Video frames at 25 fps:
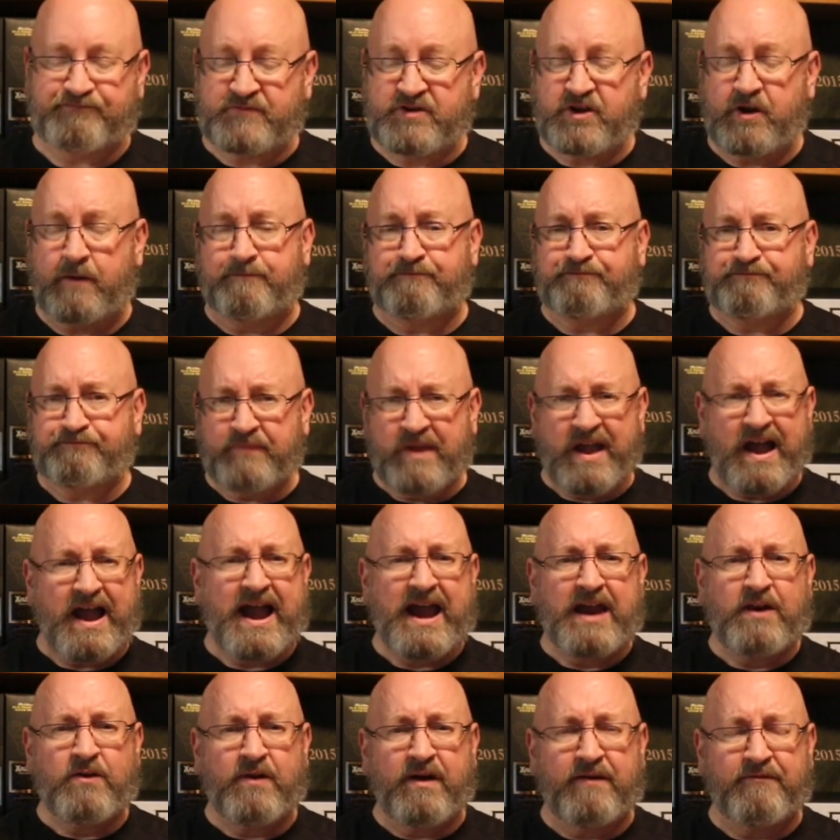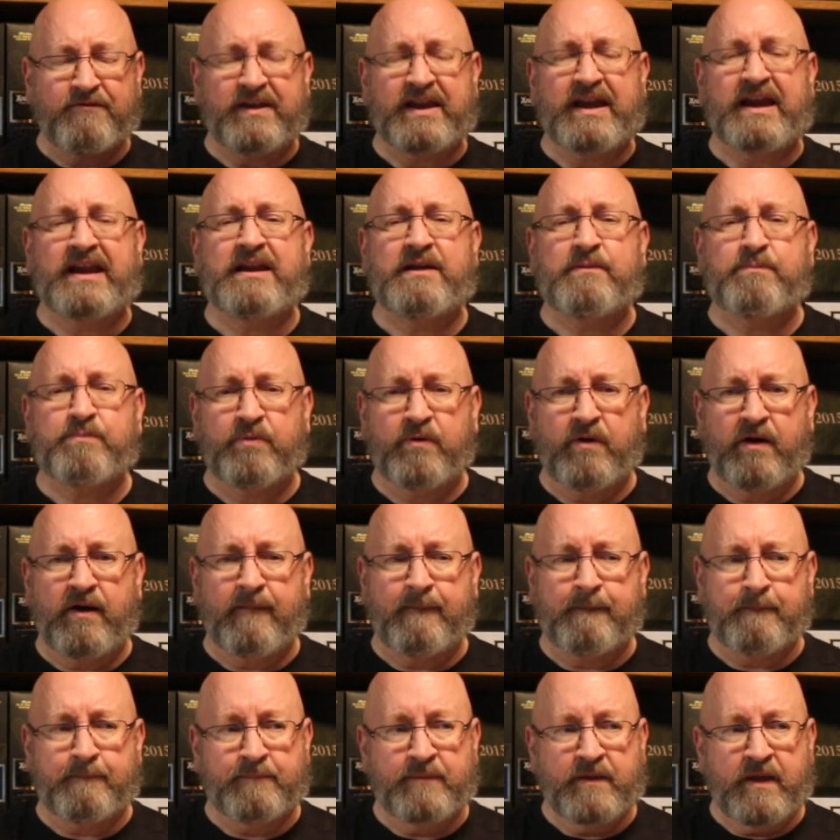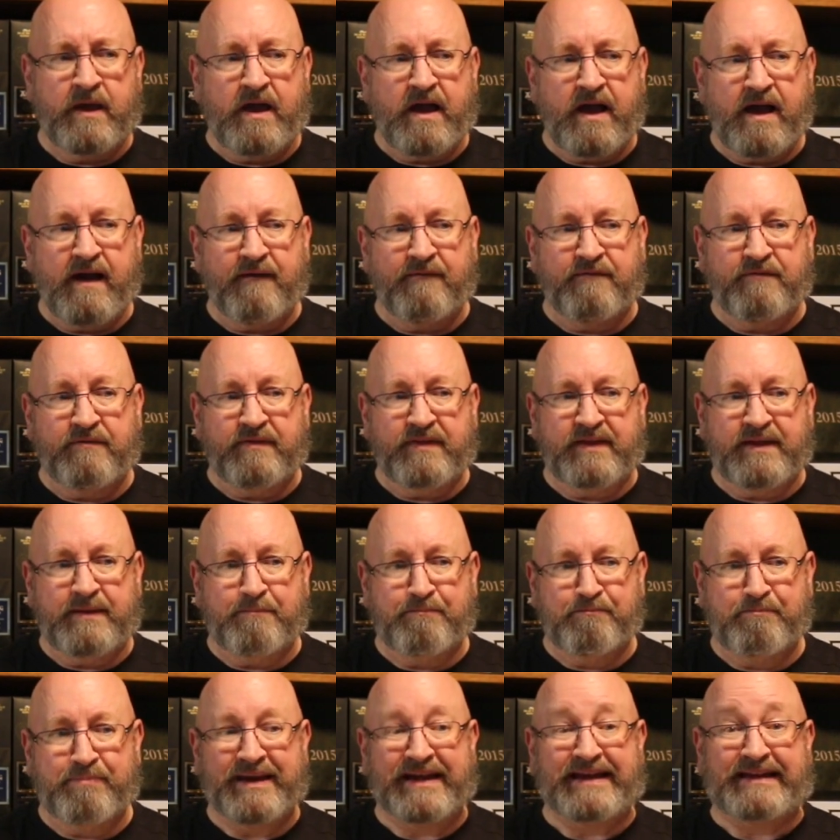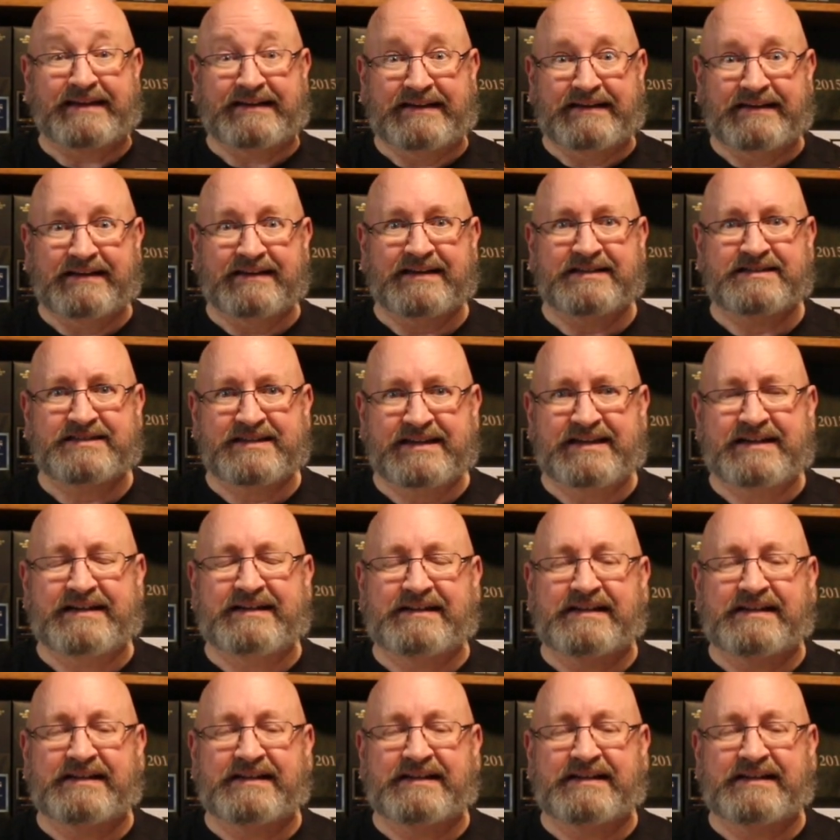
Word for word: So I don't have any problem of the big glitzy